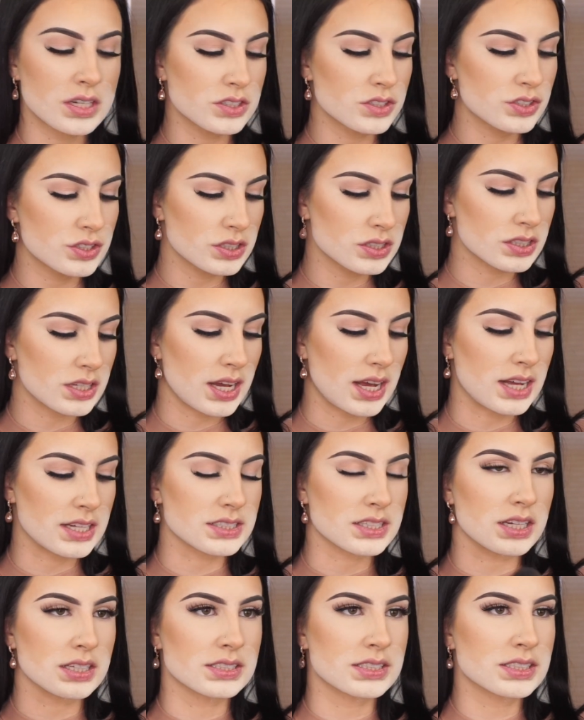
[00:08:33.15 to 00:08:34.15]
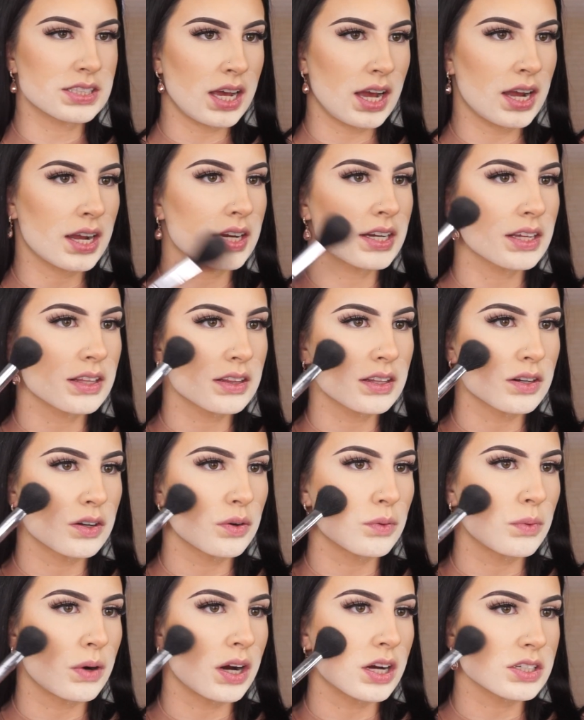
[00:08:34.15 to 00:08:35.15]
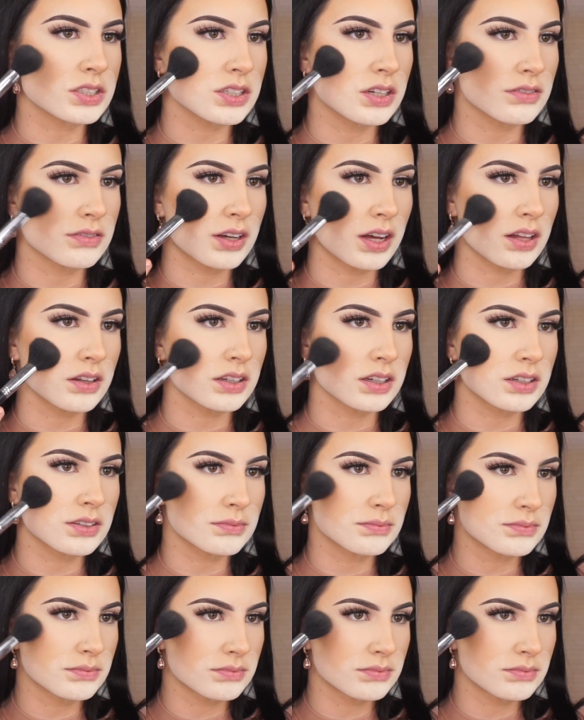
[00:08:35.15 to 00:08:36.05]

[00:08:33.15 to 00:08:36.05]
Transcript: Just adds a tiny little wash of color.